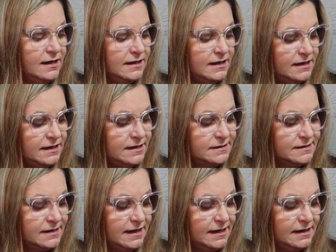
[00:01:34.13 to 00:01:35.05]

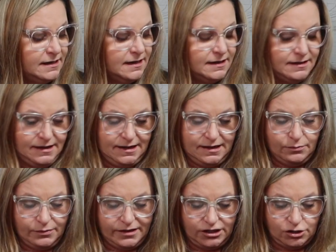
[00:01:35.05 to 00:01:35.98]
kitties in need
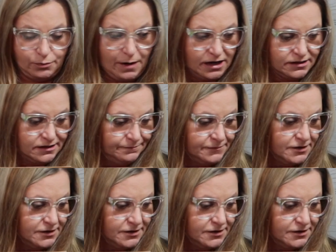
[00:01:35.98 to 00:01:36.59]
with each box.